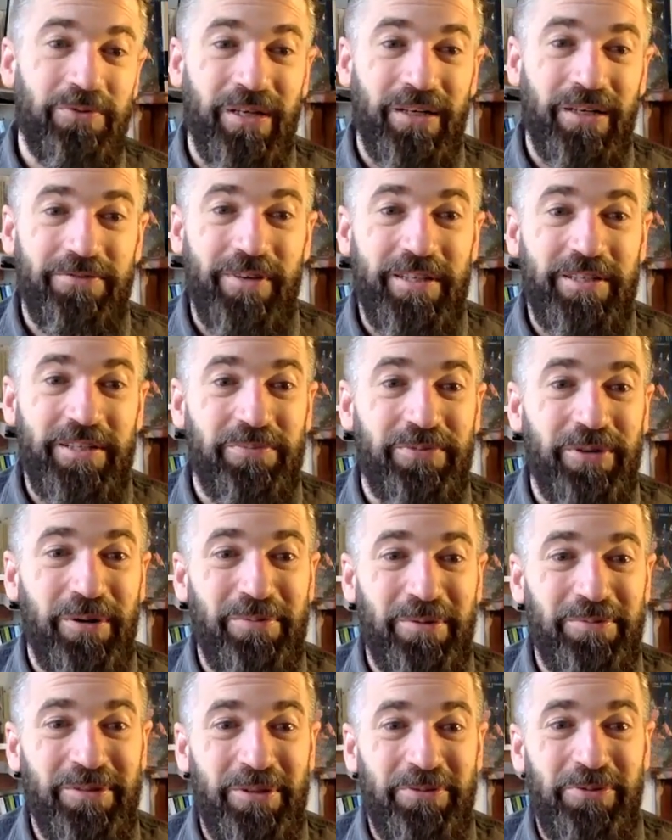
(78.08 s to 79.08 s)
faced a
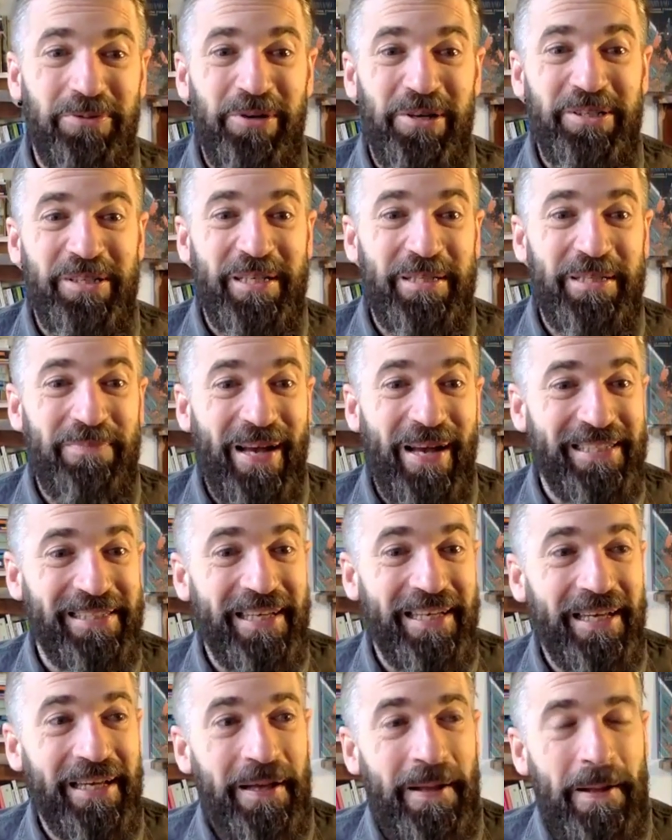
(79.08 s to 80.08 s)
problem that we weren't
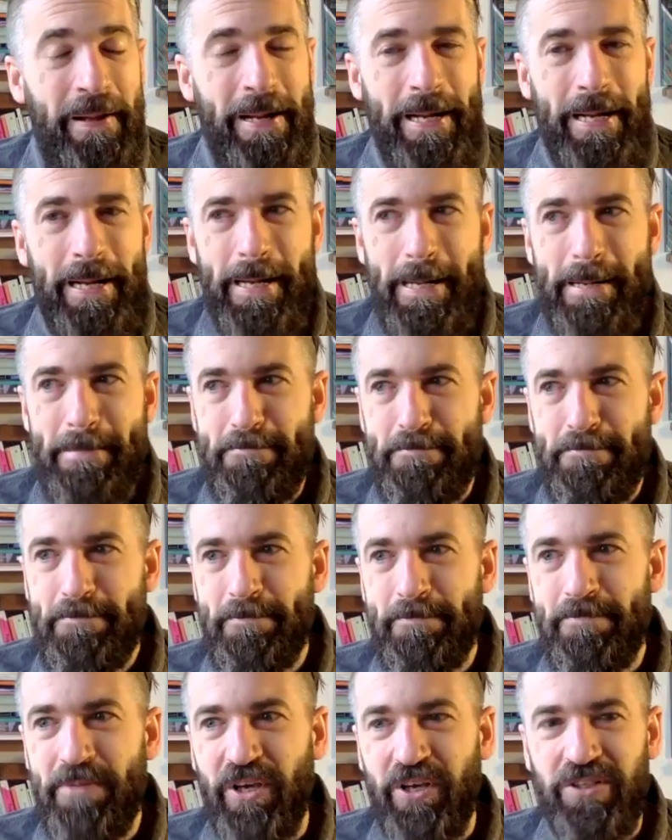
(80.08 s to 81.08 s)
expecting,
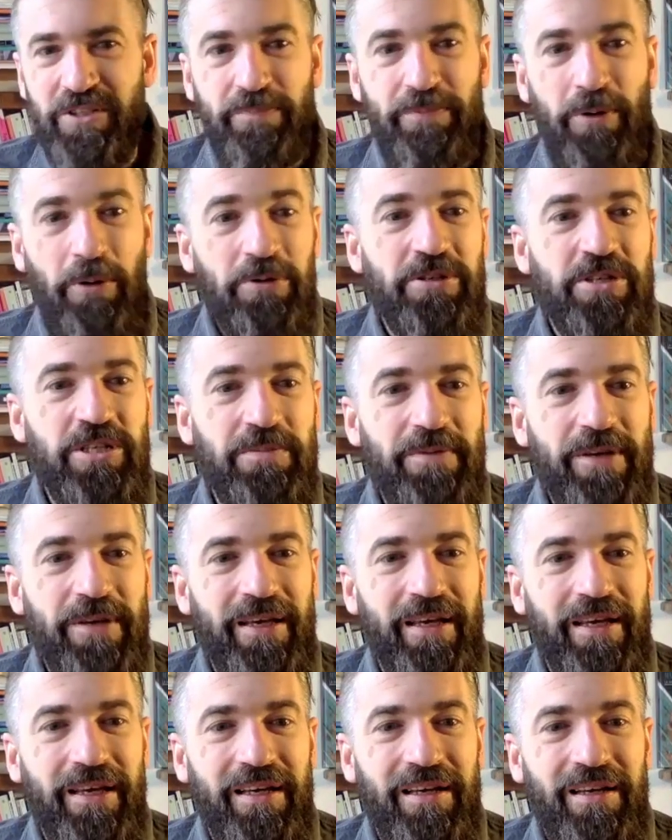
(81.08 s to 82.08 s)
because the Polish
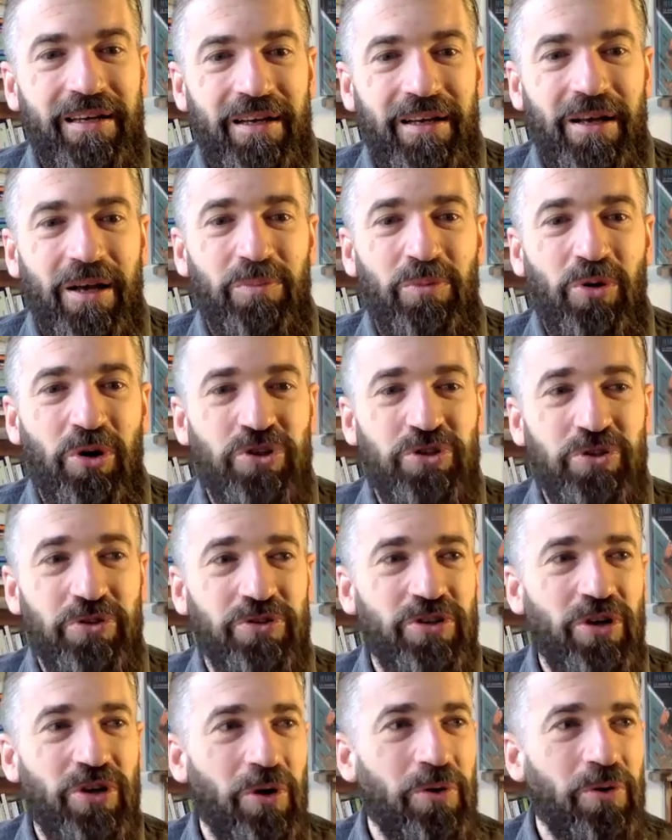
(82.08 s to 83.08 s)
speaking amongst you
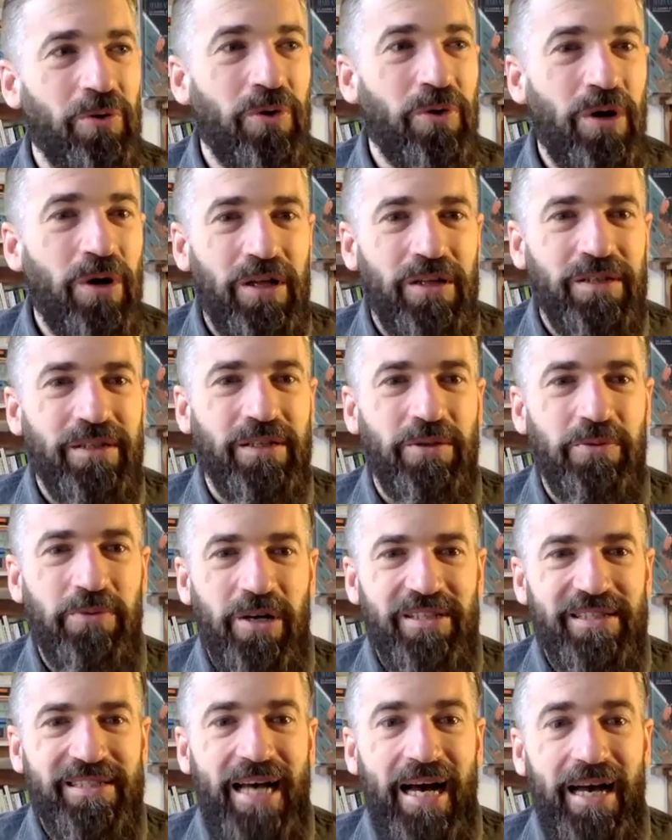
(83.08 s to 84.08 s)
know that the
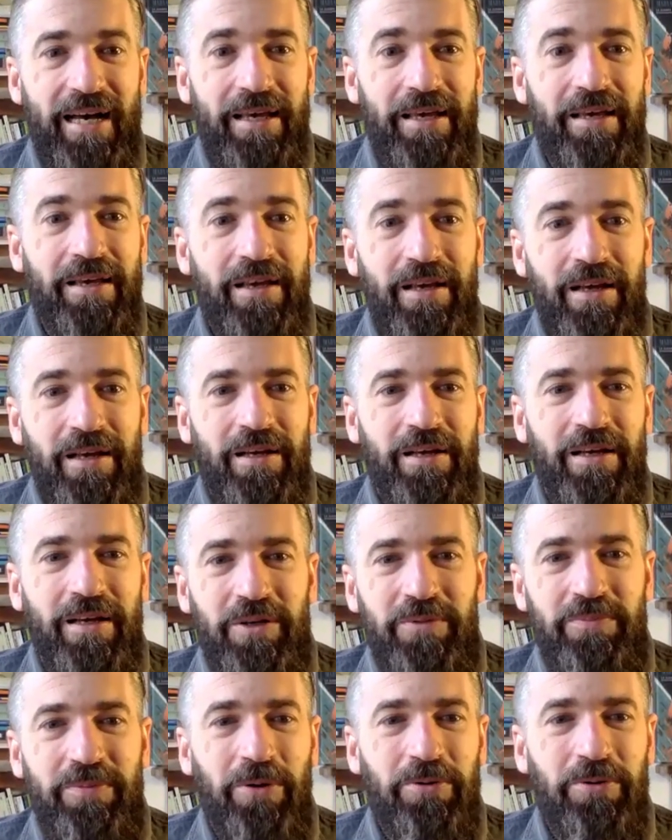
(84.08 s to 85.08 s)
word "die"
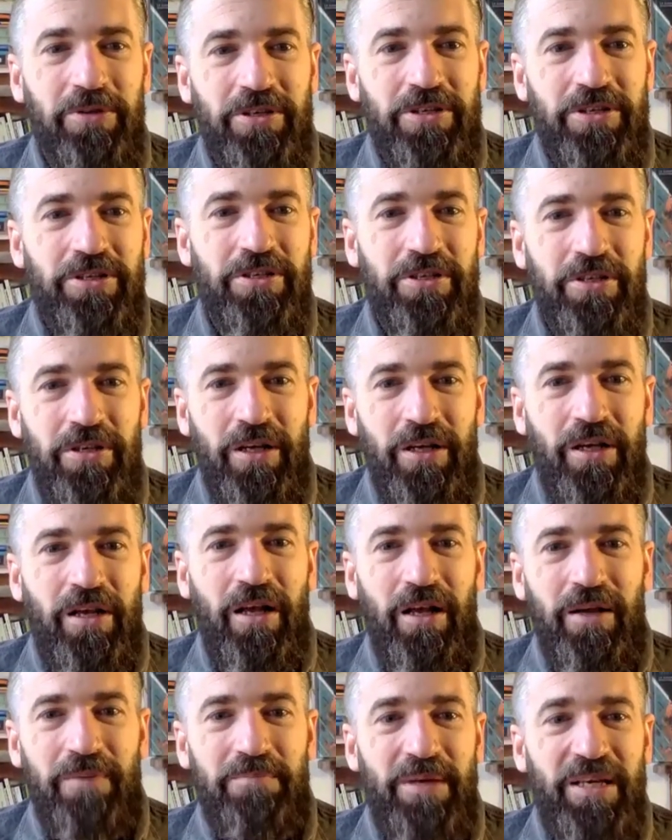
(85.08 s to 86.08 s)
in Polish
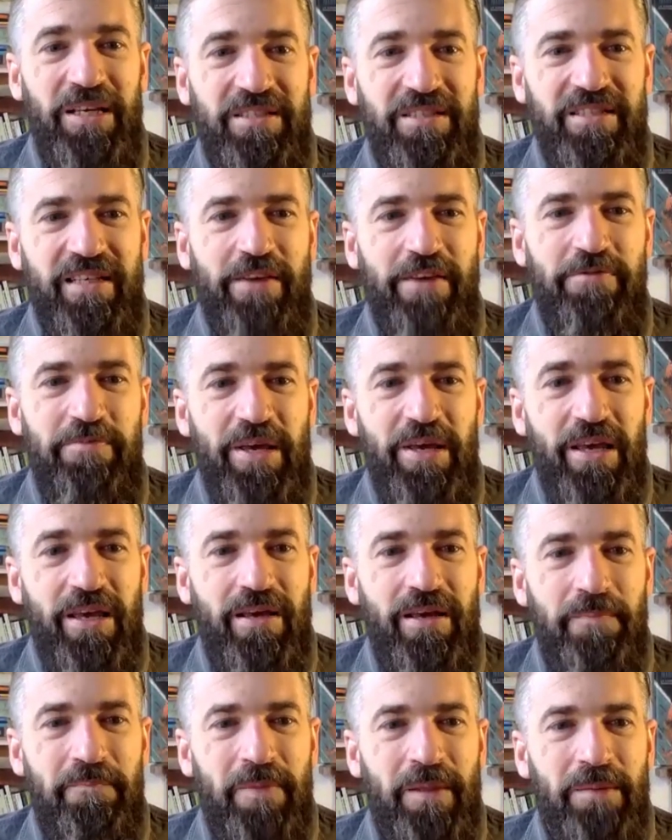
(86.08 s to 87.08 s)
means "give me,"
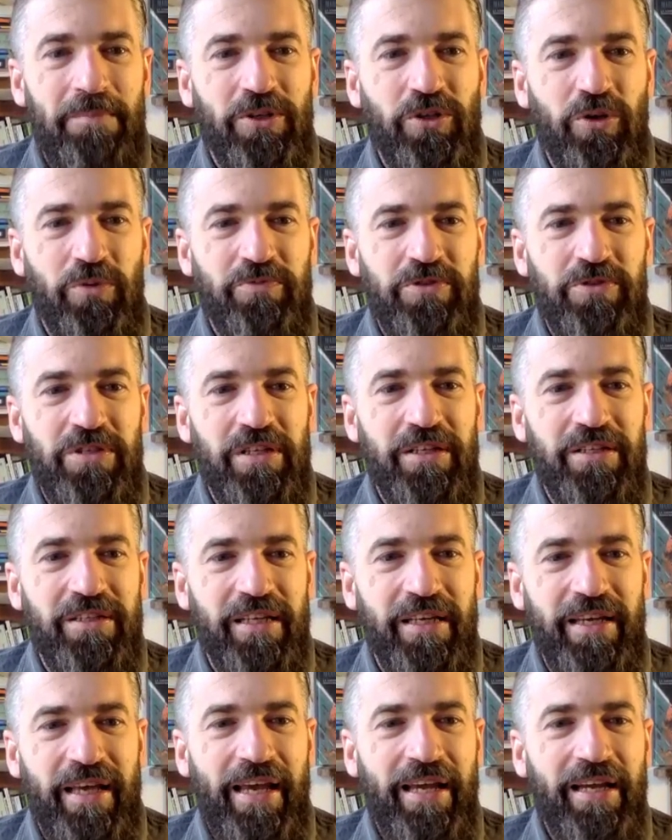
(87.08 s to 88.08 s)
but obviously
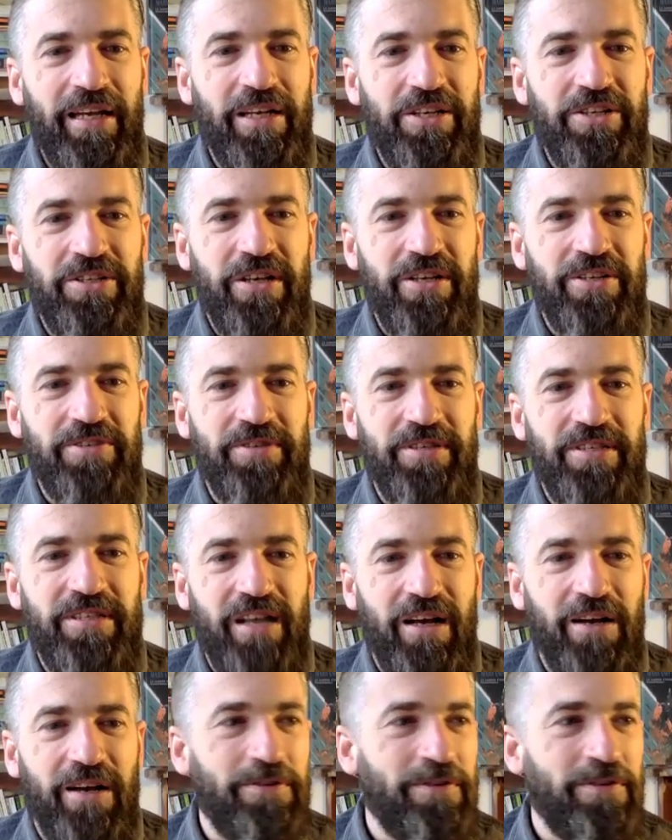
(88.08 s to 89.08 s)
the English nursery
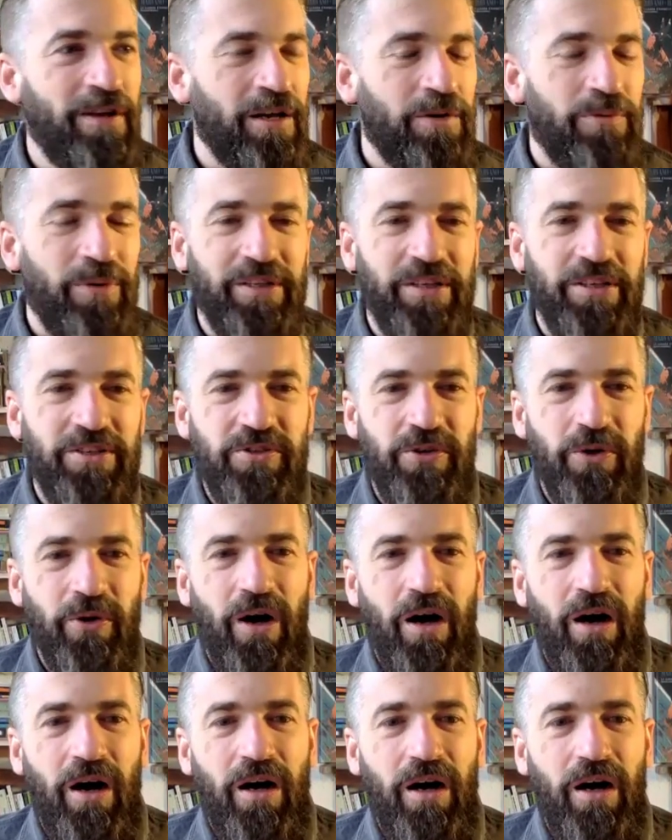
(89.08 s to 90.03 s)
staff, when they saw